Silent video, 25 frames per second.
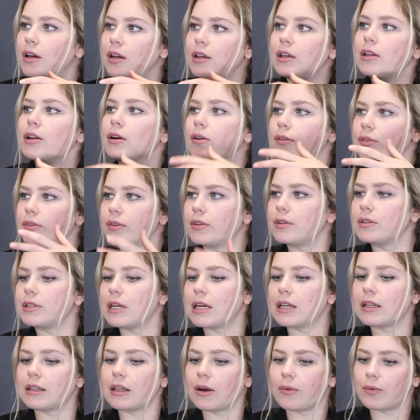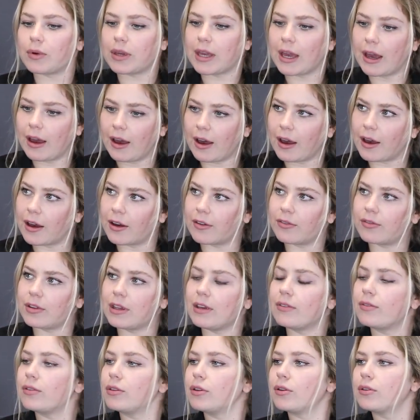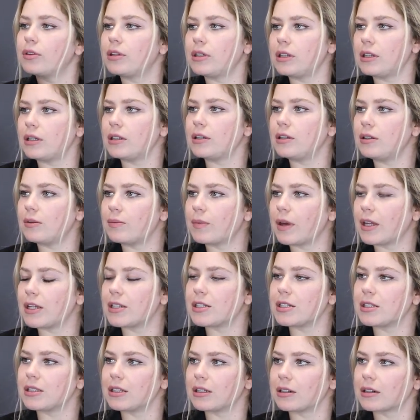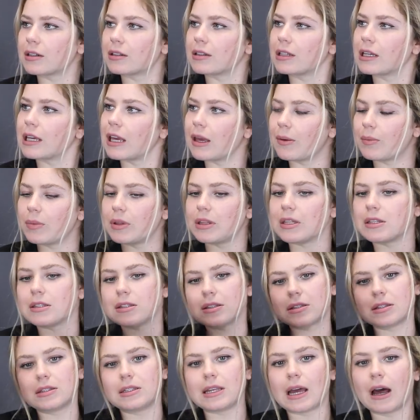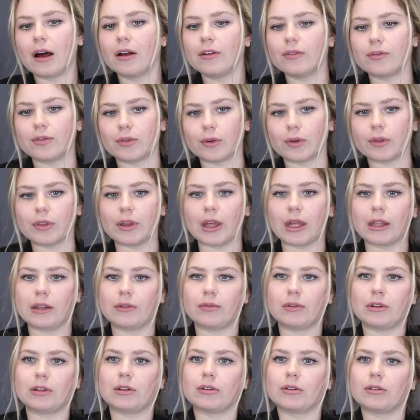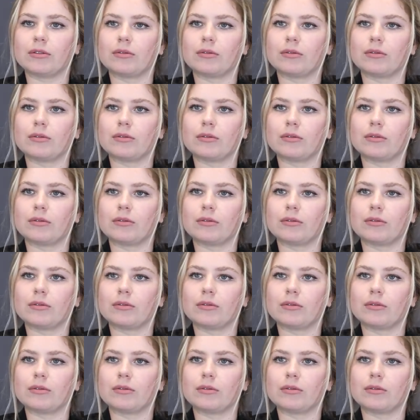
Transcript: you know, data that we have, even though you mentioned there can be this downfall that we